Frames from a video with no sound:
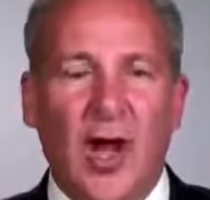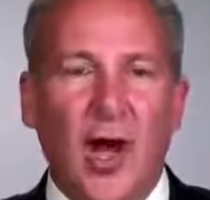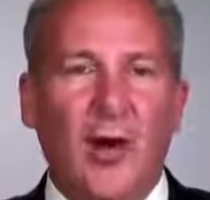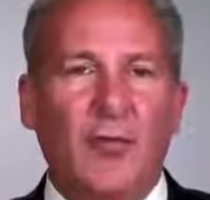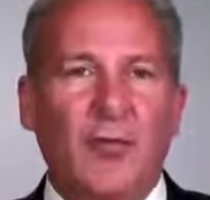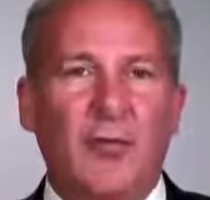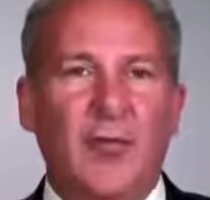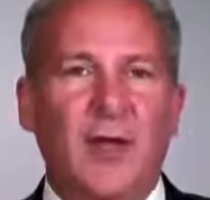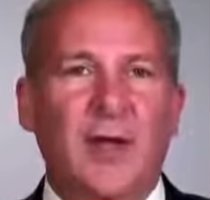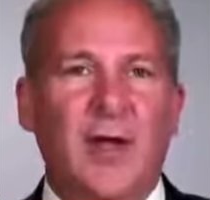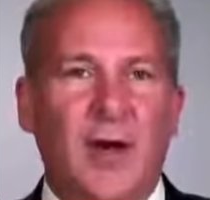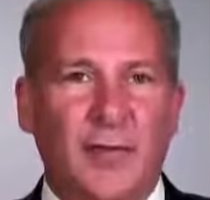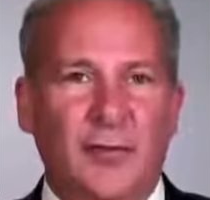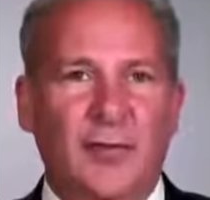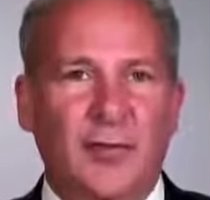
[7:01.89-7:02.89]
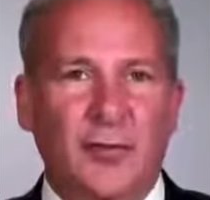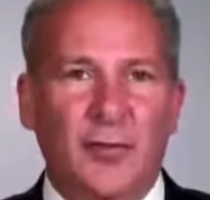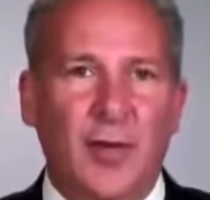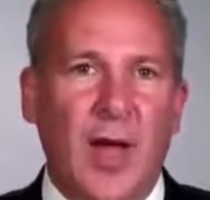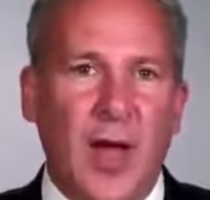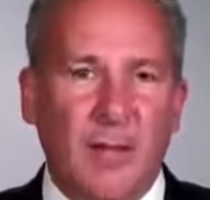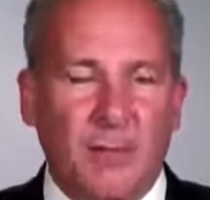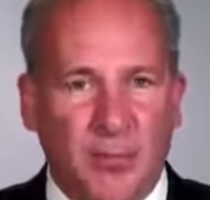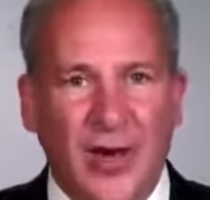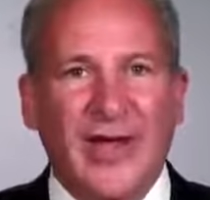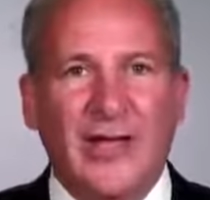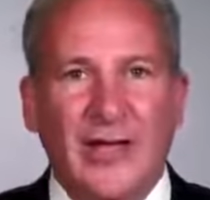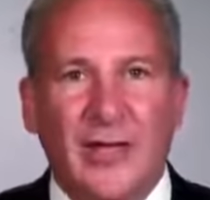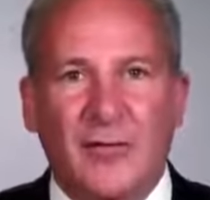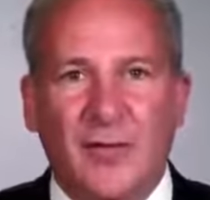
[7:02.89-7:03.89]
uh, would be enough to
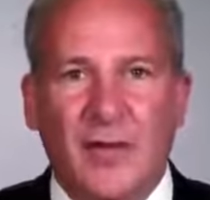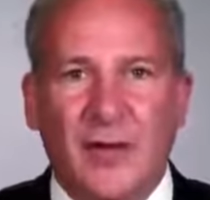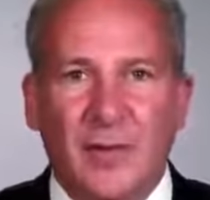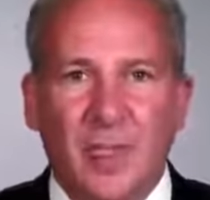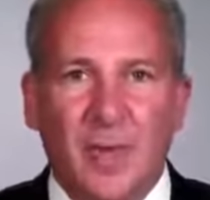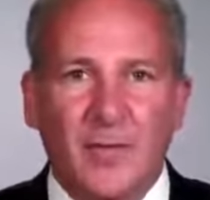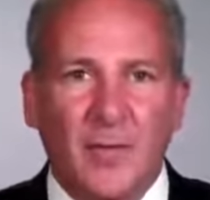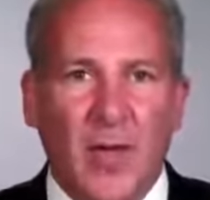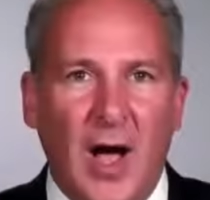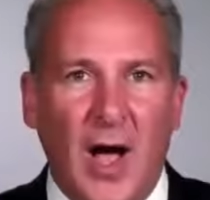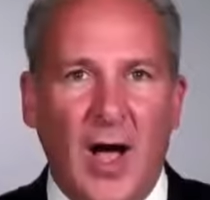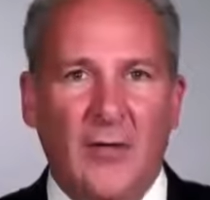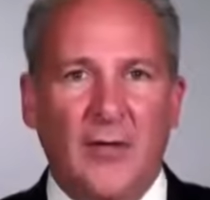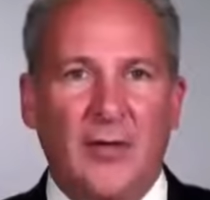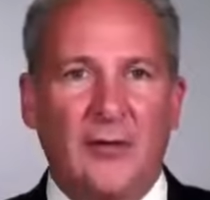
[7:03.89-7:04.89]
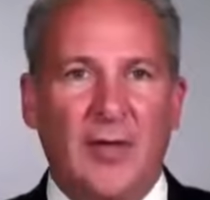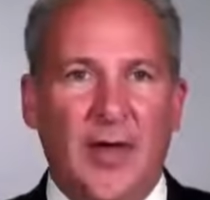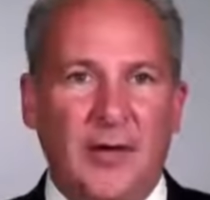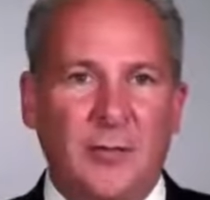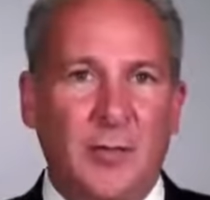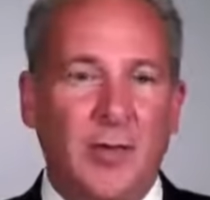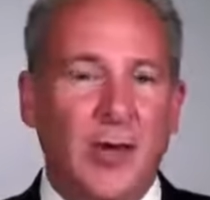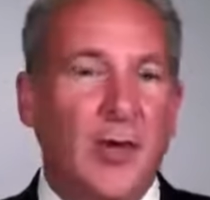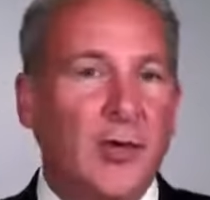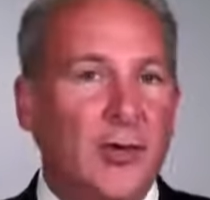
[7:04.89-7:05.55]
break even on the investment.